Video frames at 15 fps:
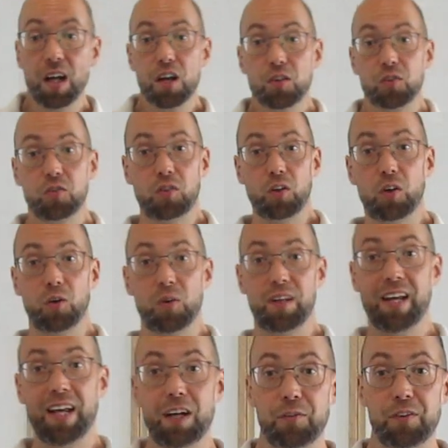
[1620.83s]
So
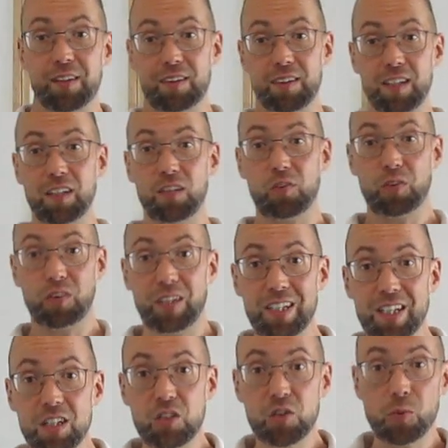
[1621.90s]
now the thing is, for each